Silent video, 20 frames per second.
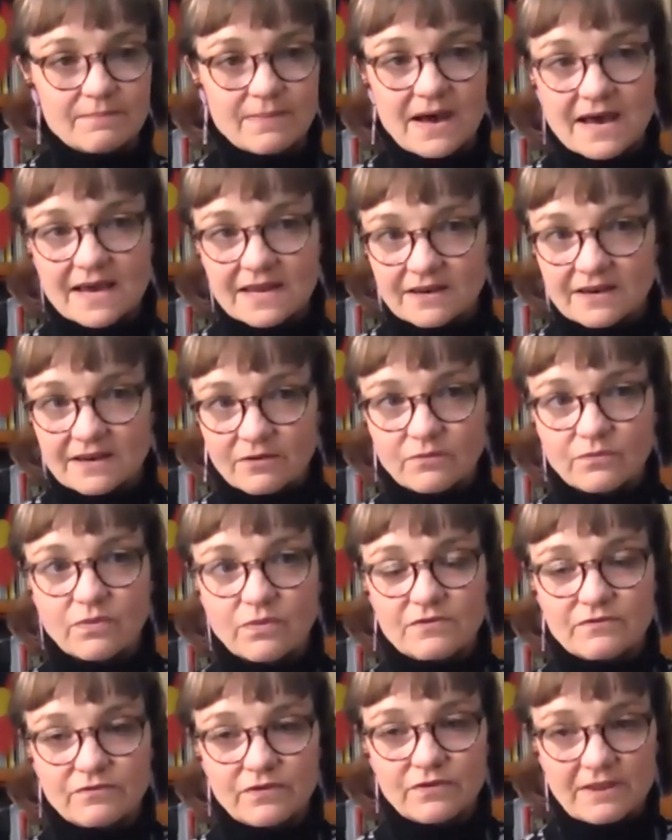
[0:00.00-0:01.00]
But
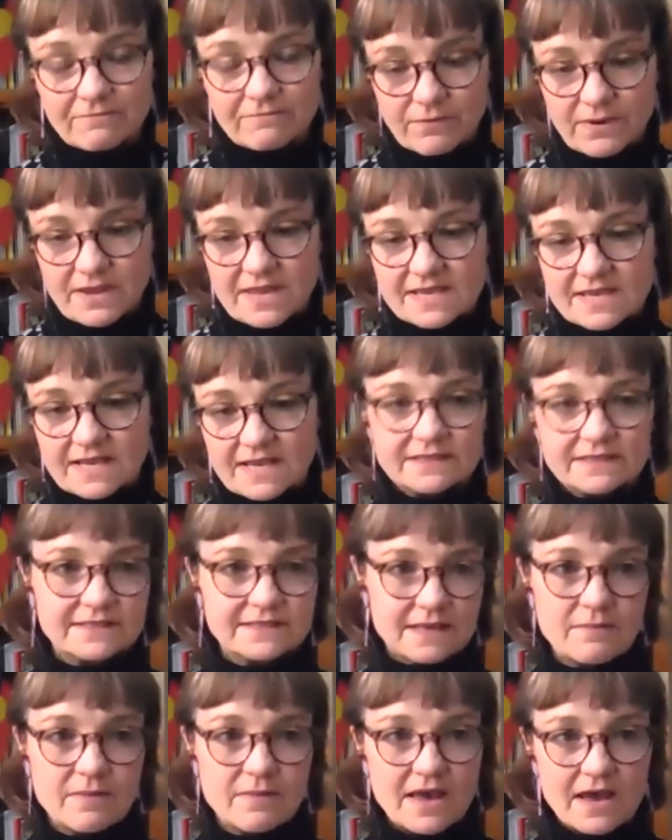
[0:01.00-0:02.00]
we, if we can
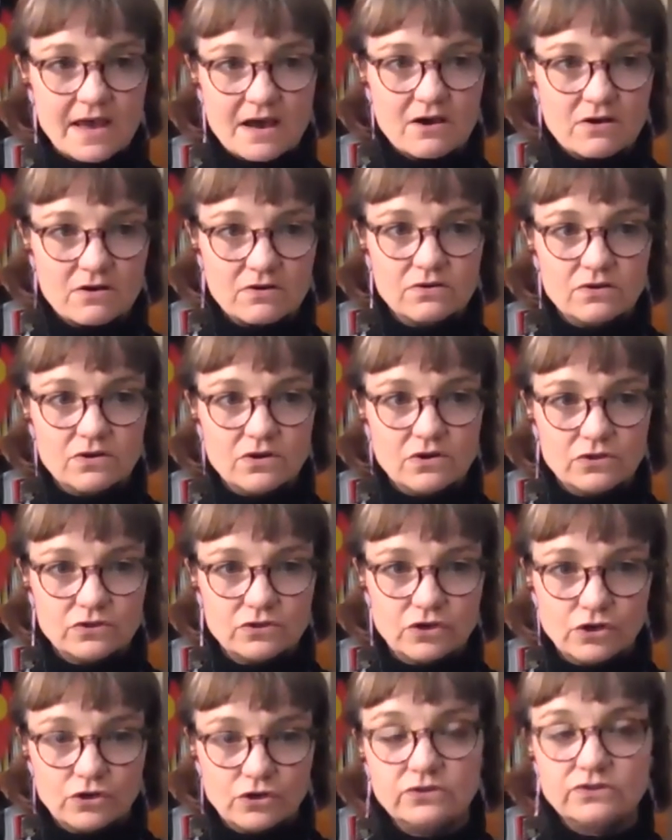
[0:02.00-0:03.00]
somehow
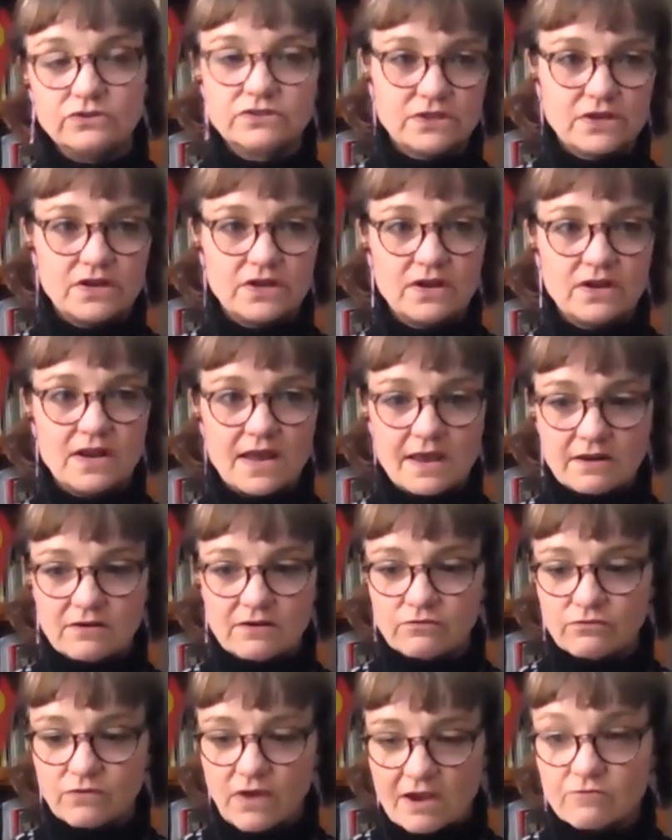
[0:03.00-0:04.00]
loosen
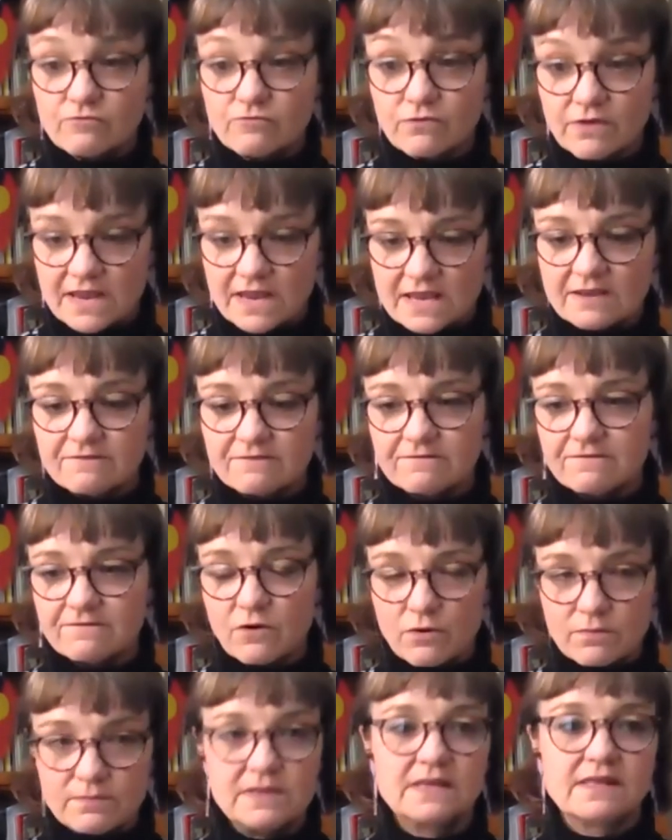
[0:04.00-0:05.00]
and, and
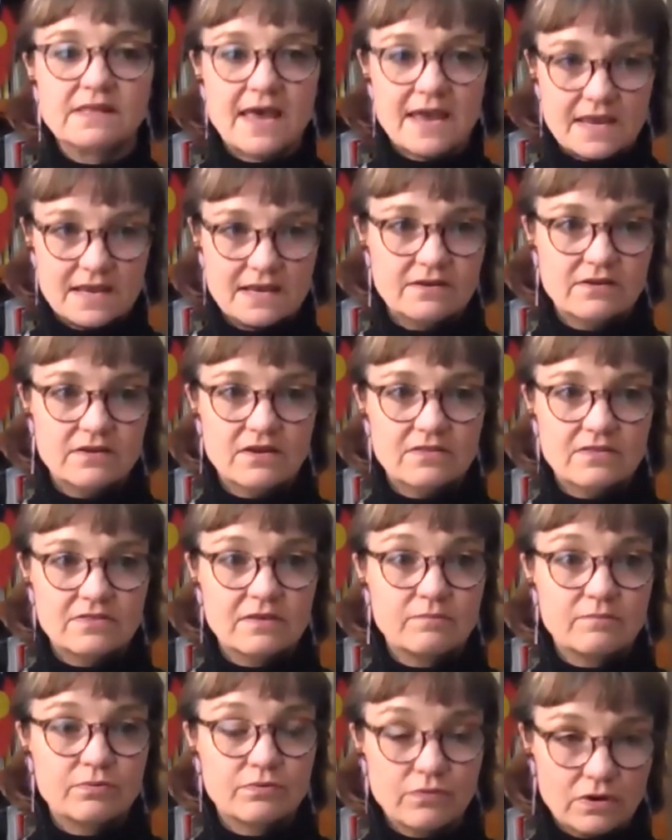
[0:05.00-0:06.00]
reformulate
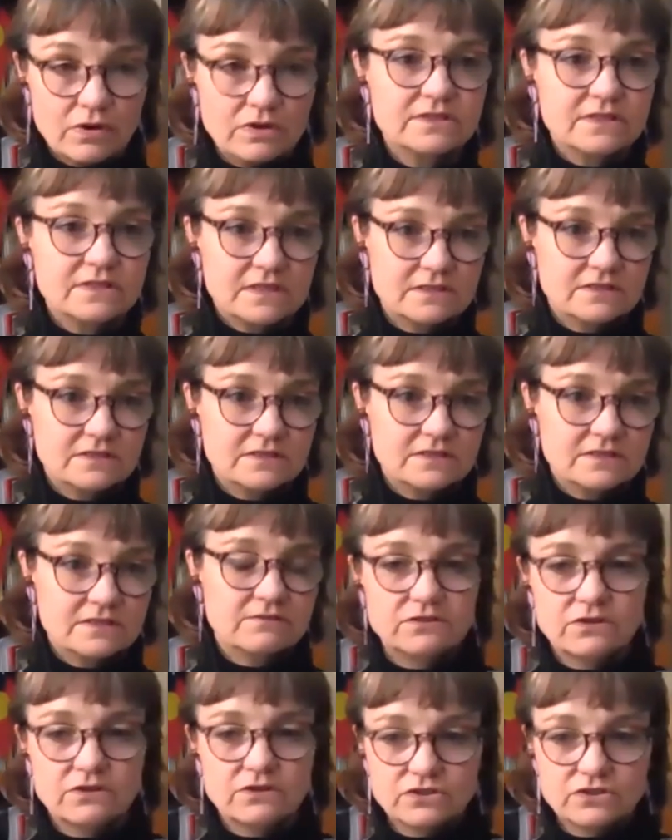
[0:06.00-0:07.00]
the process
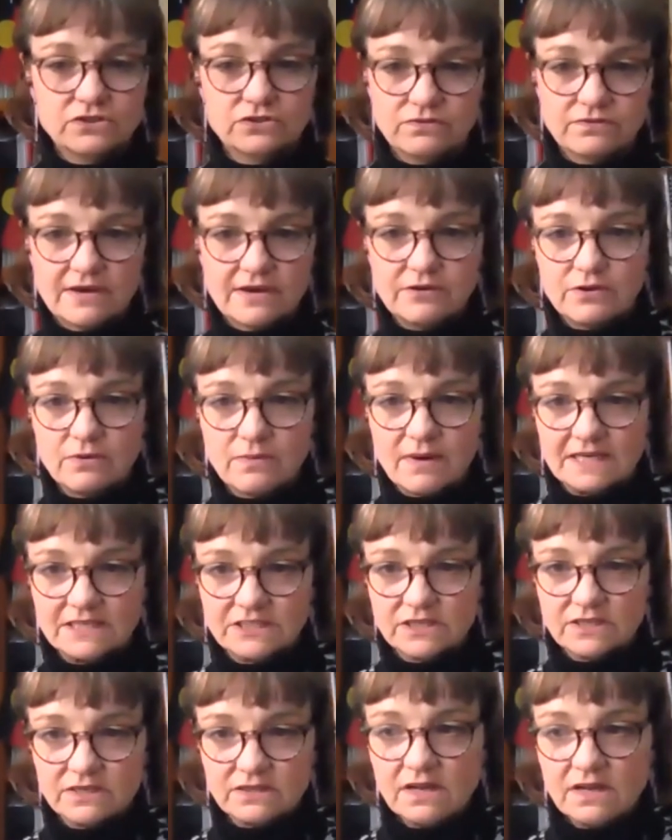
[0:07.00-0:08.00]
of research or
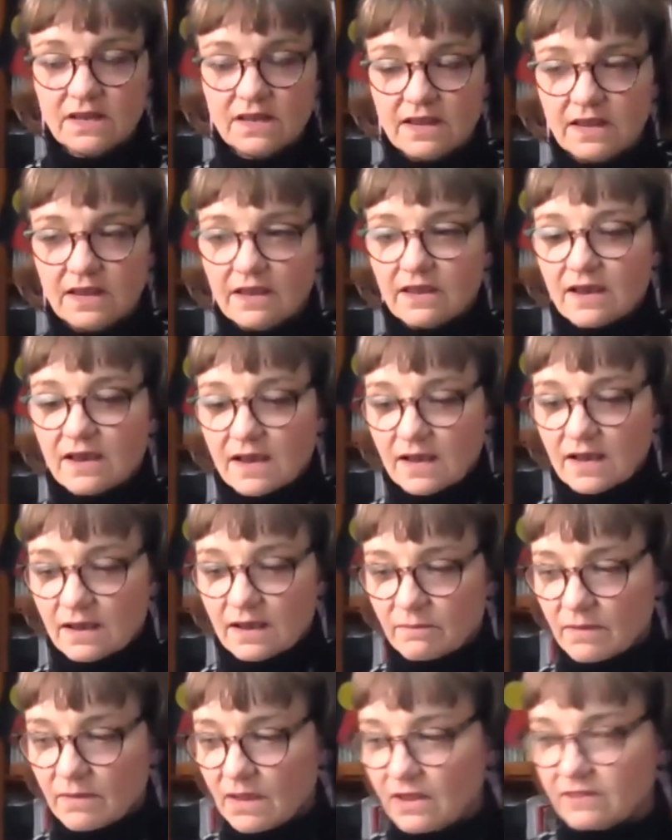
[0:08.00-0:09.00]
evaluation,
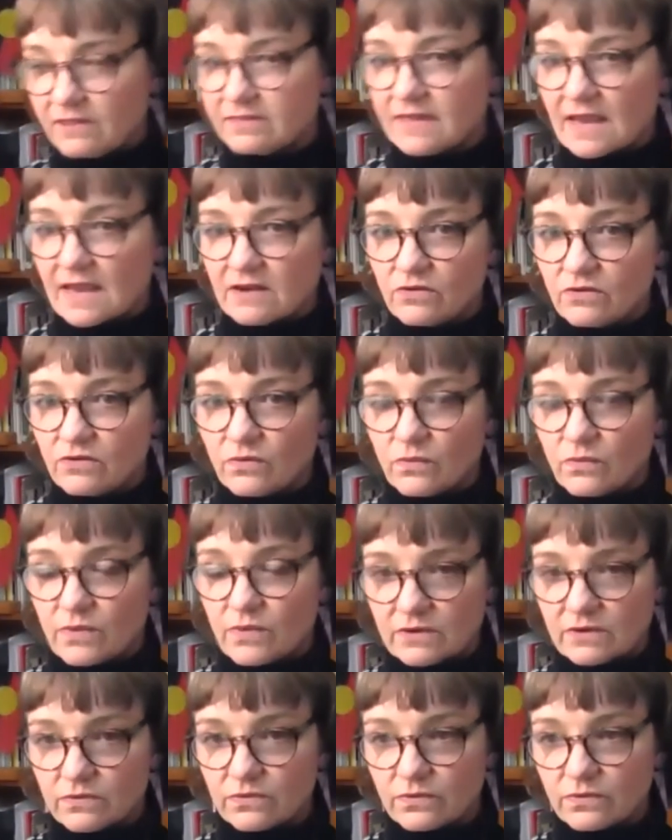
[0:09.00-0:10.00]
um, then
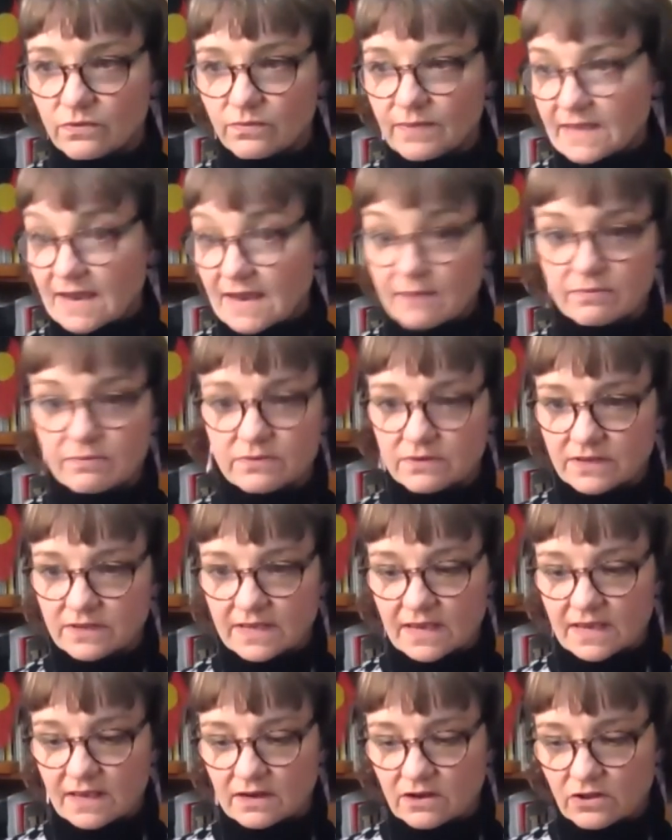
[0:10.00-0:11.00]
we'll be able to
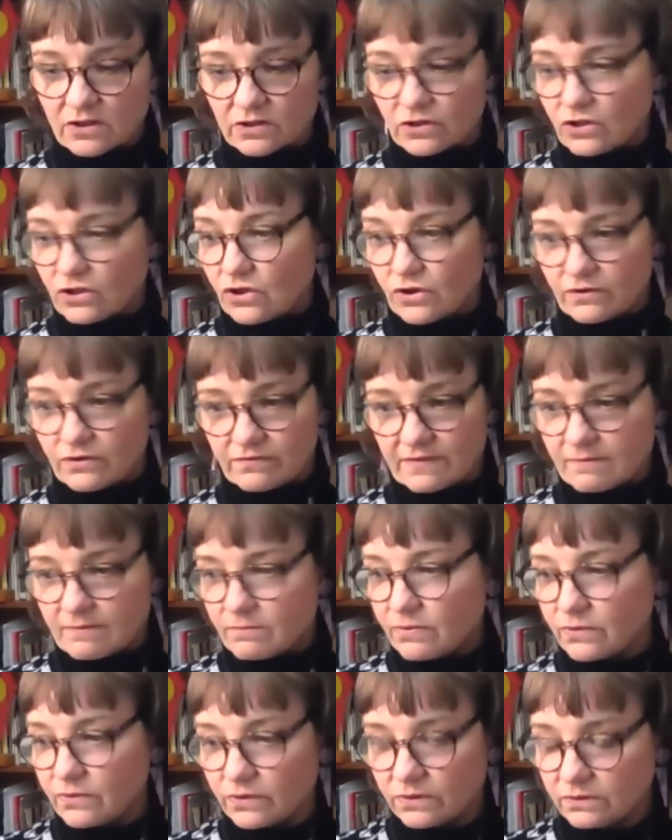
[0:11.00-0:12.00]
get a lot of
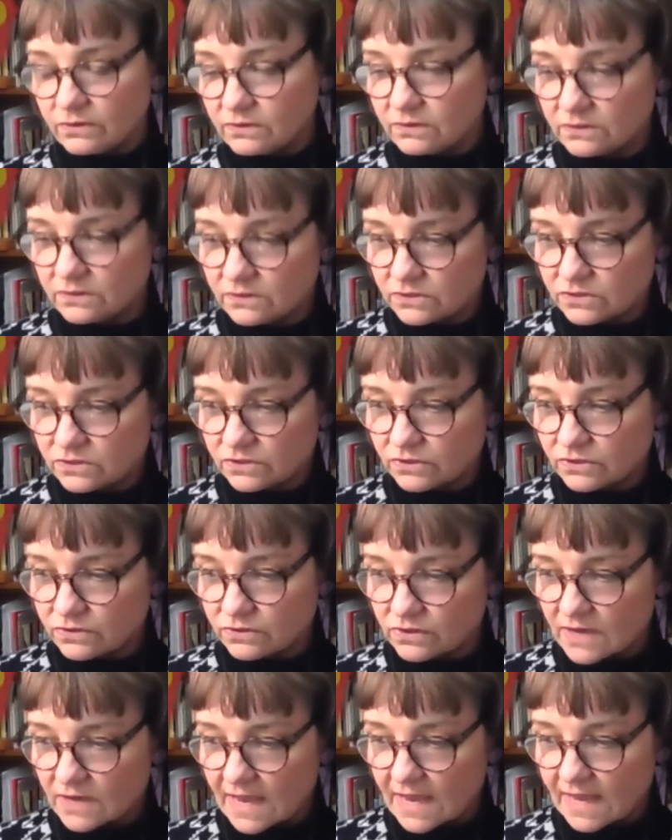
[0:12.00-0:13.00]
input
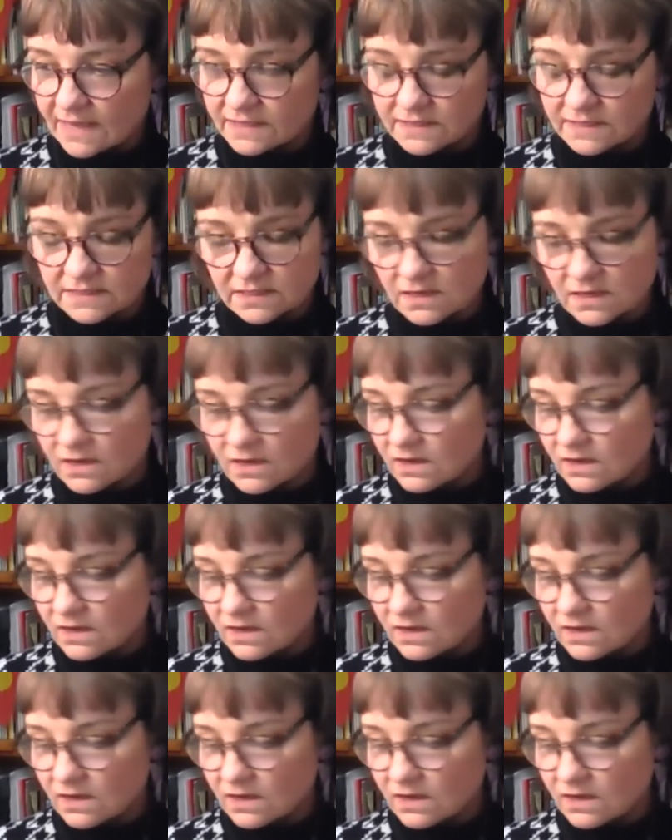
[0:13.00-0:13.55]
to, and